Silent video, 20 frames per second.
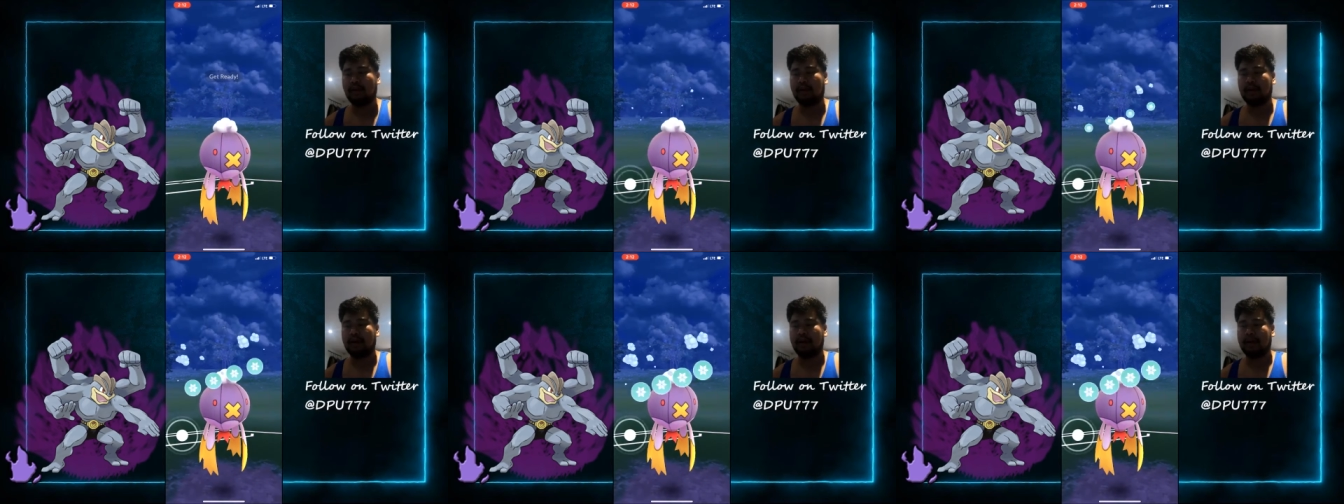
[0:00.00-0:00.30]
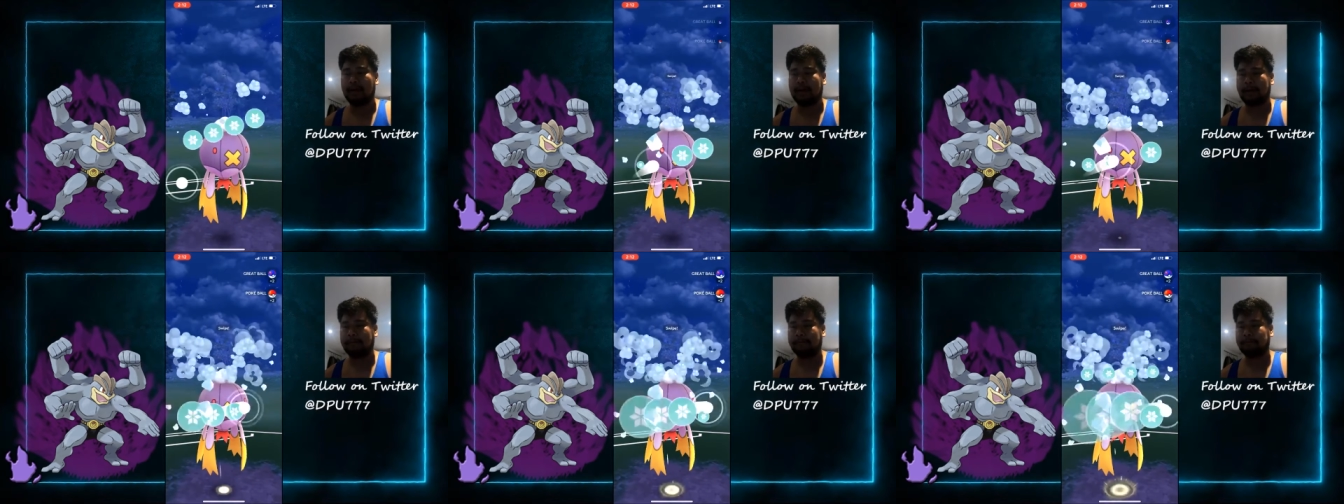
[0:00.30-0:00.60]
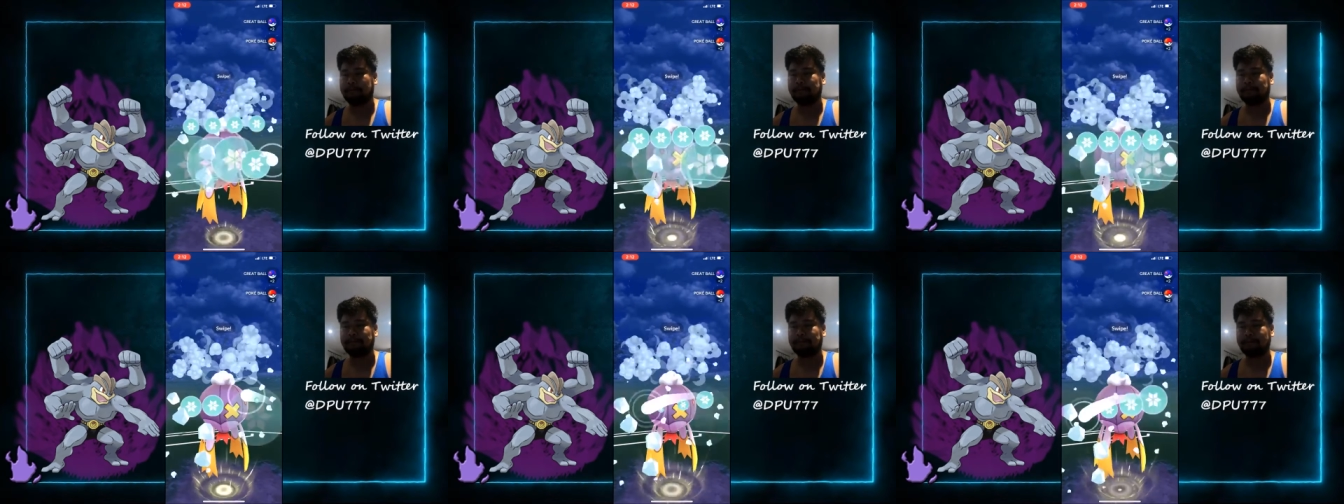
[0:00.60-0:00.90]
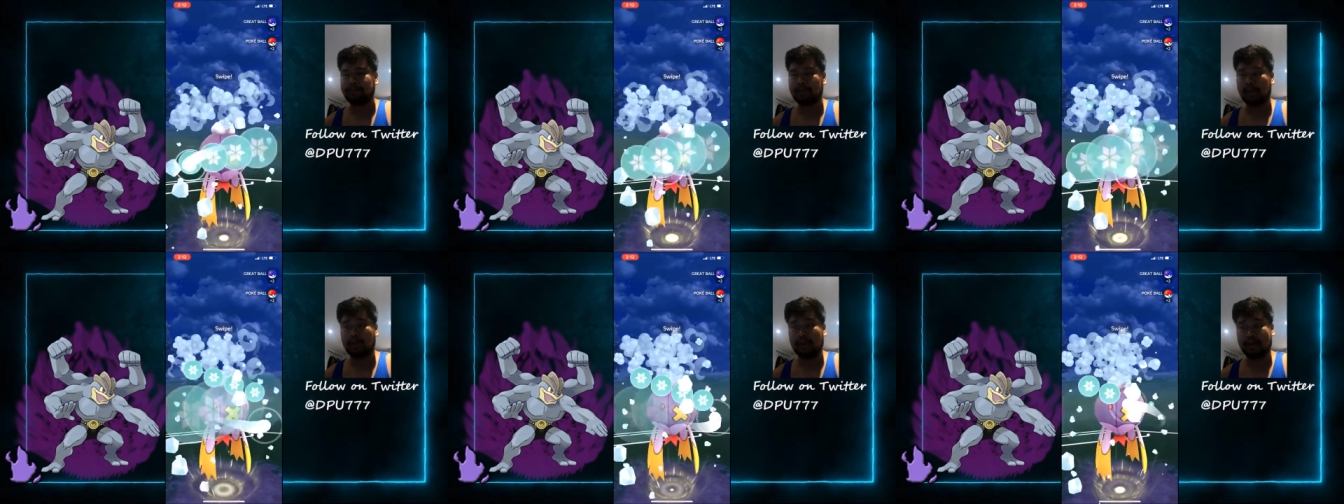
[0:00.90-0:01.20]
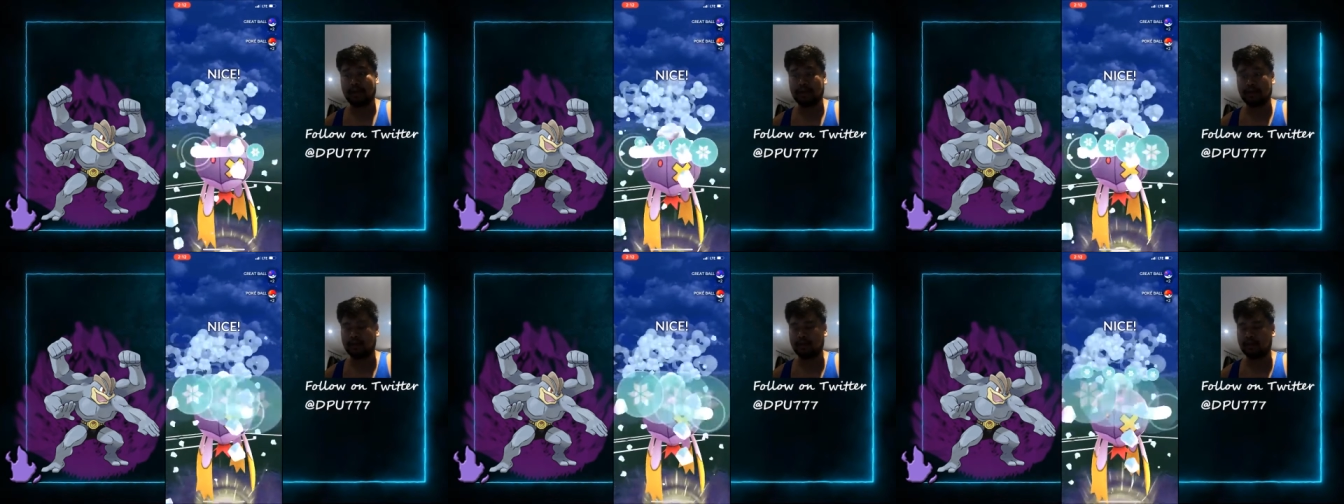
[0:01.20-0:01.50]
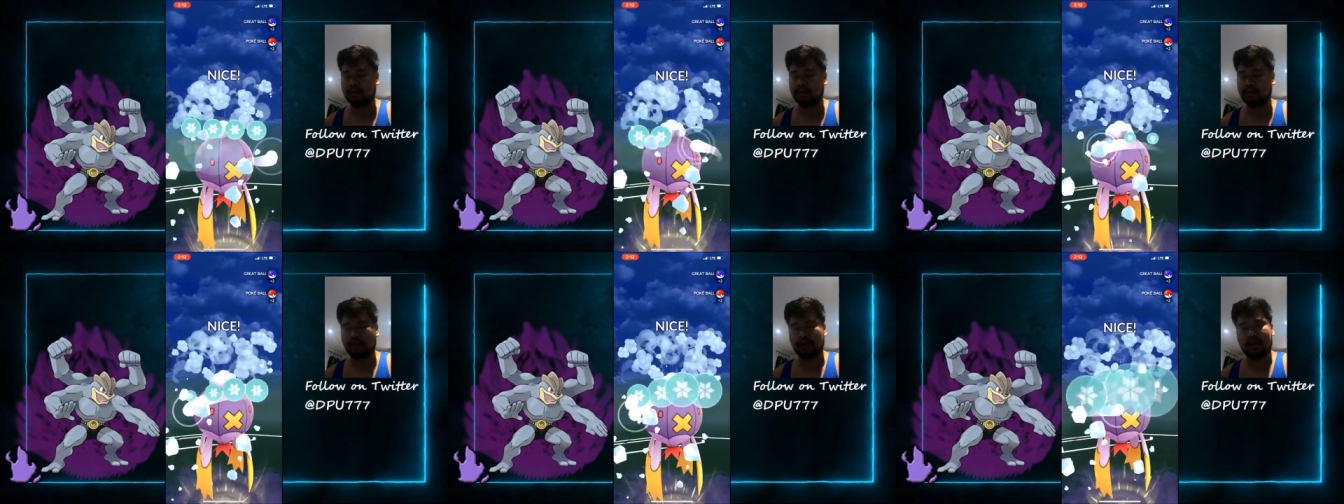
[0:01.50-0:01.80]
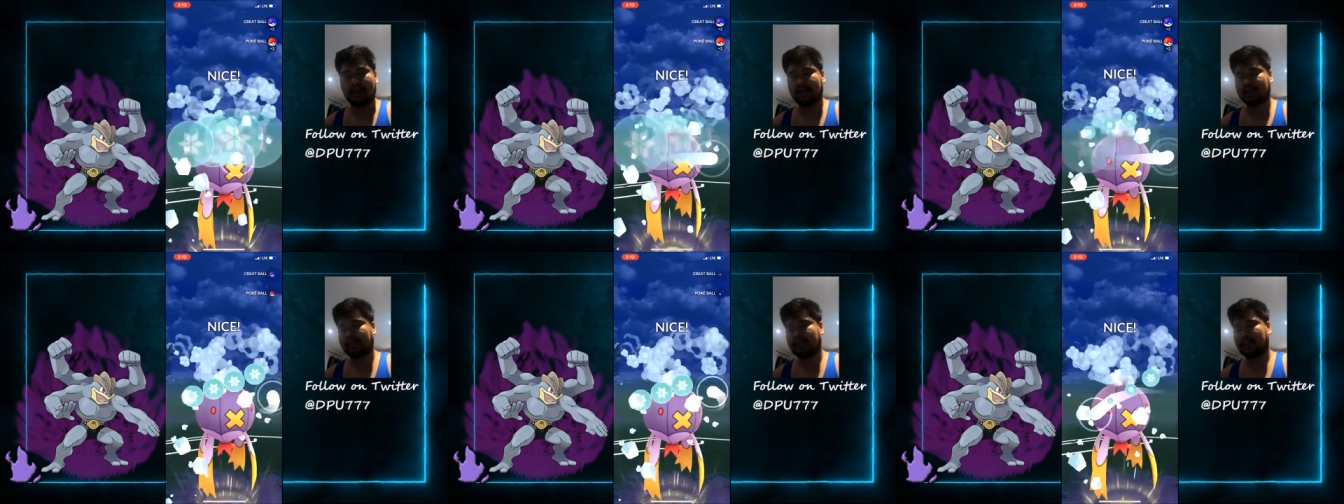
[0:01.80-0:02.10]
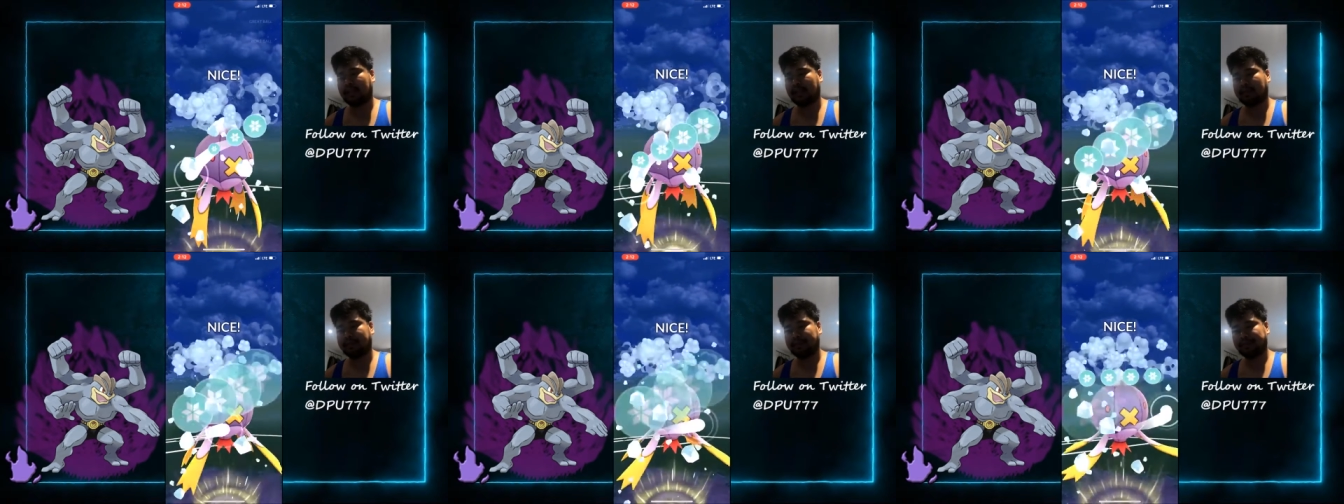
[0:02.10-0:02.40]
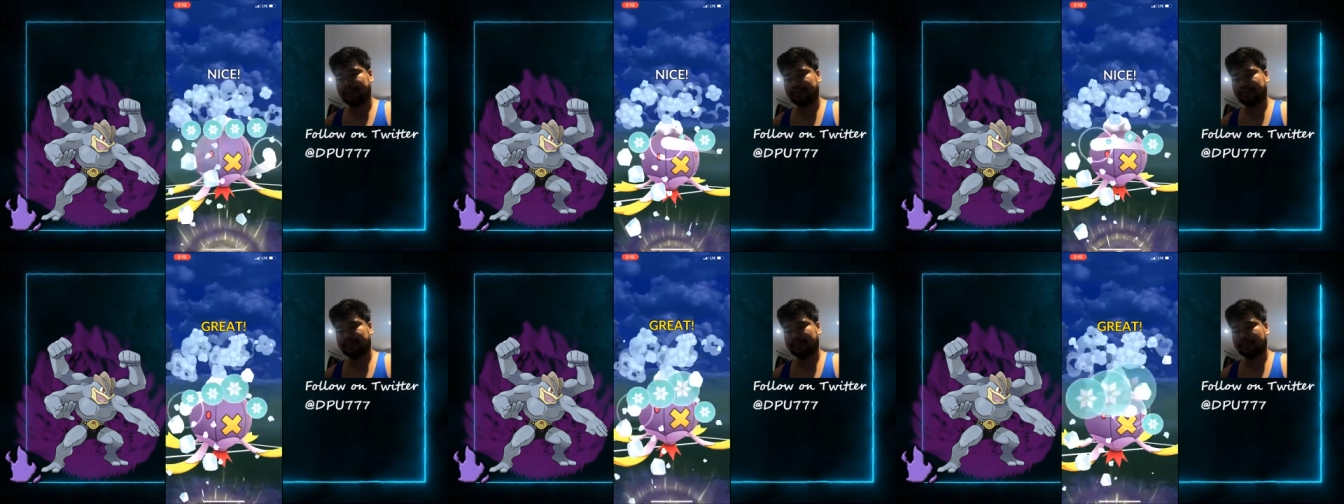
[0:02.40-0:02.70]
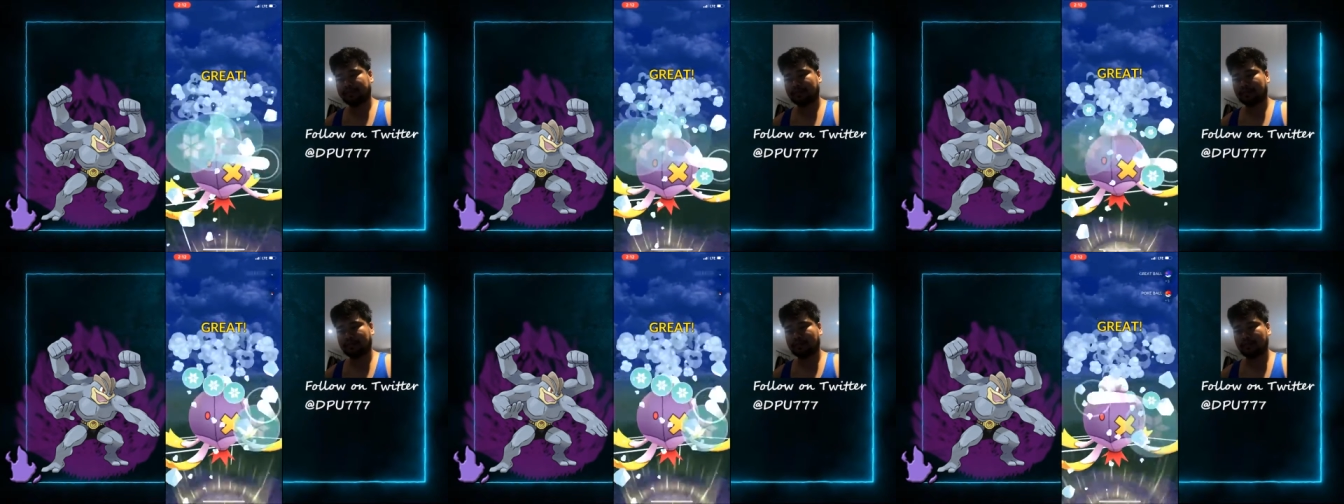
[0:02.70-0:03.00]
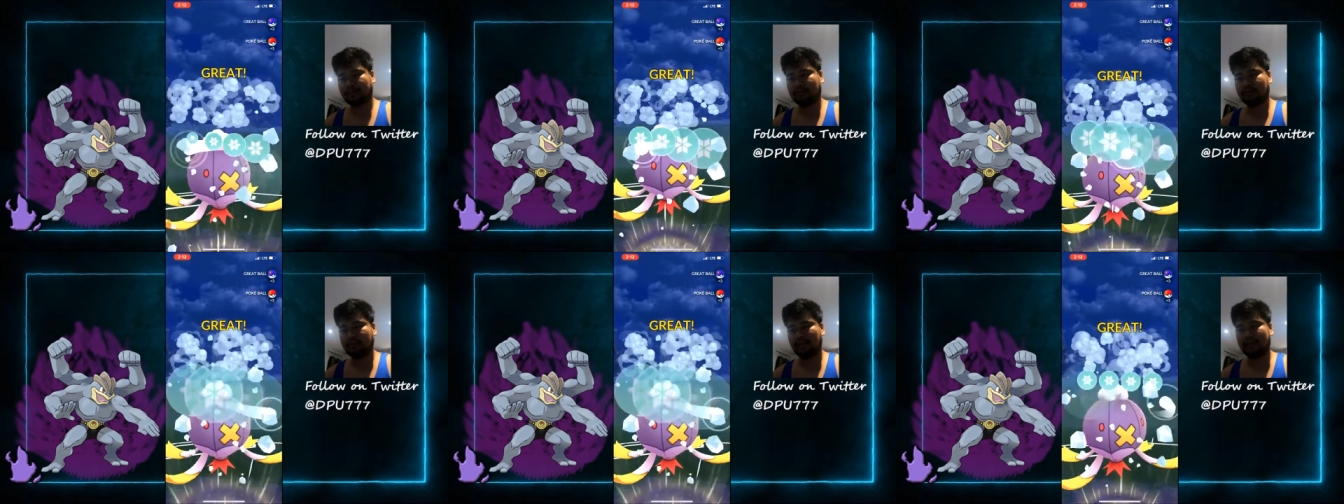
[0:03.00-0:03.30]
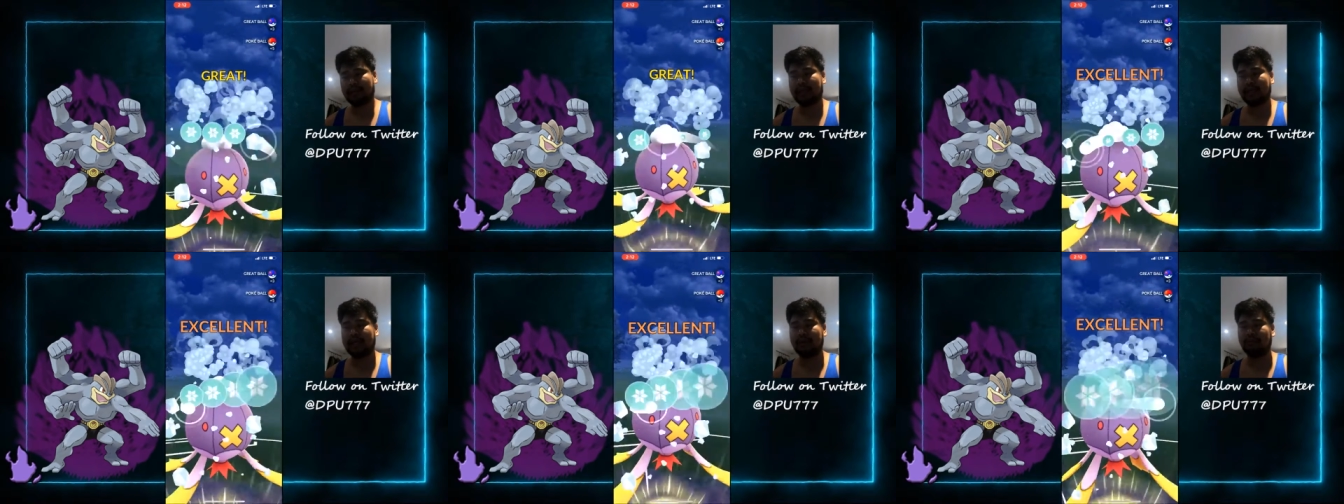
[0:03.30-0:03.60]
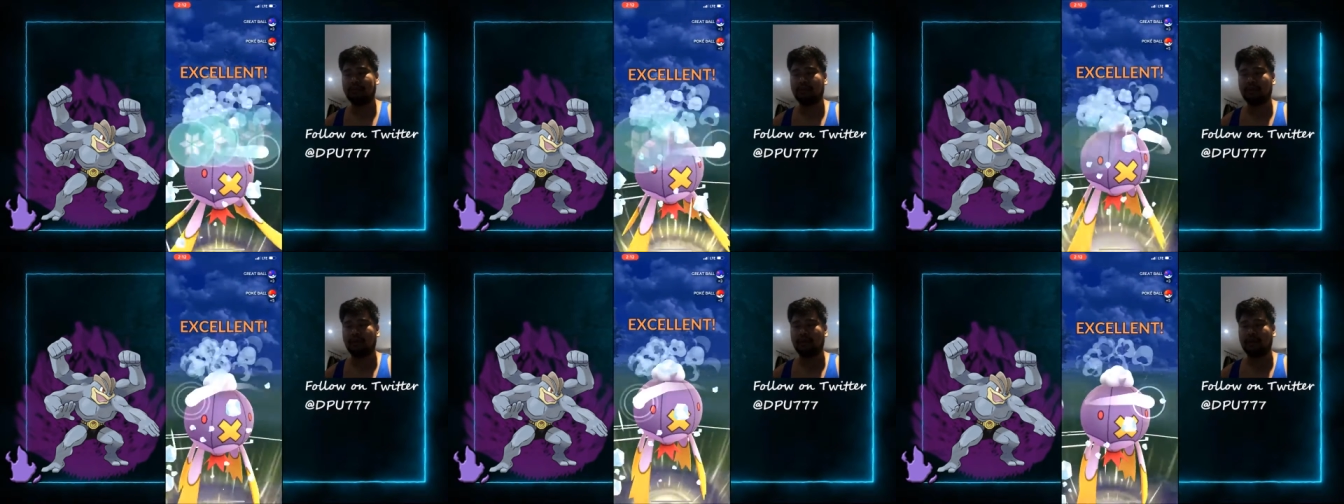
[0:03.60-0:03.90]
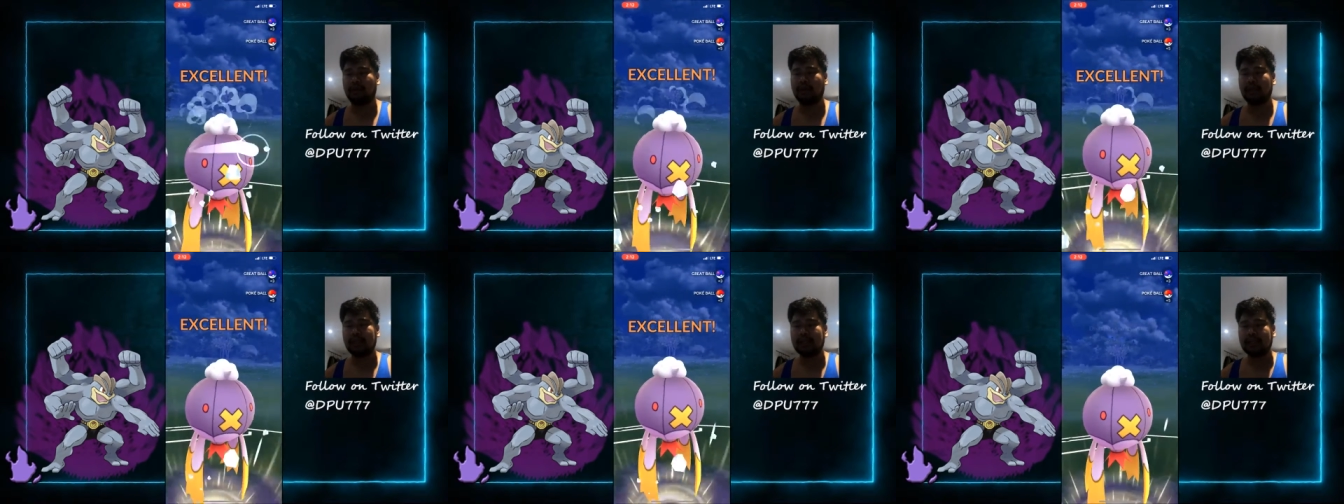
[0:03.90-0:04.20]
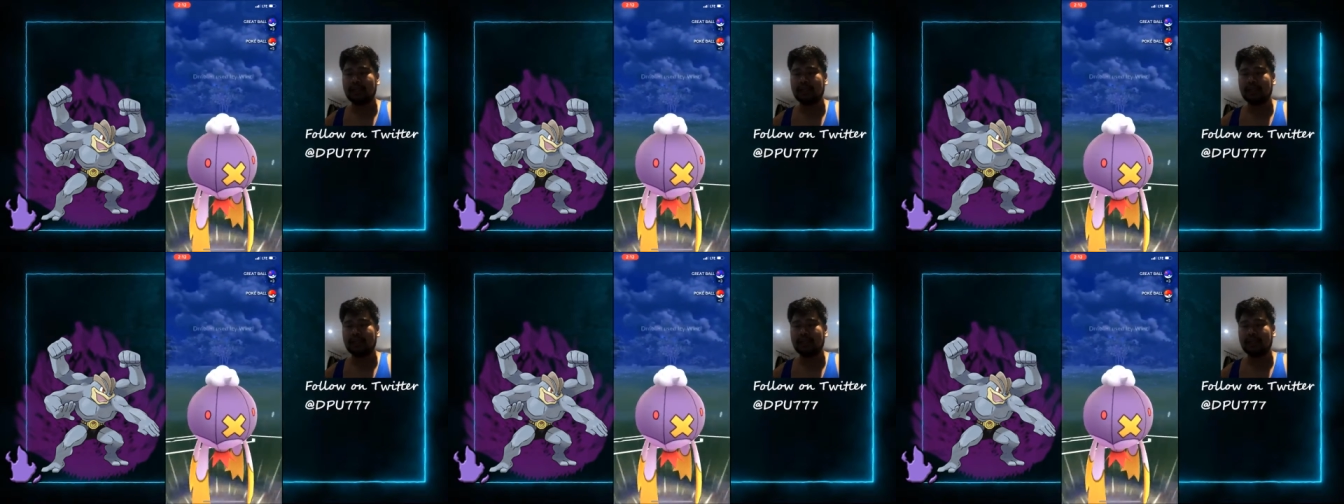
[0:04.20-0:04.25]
Oh, I didn't hex it down, but yeah, for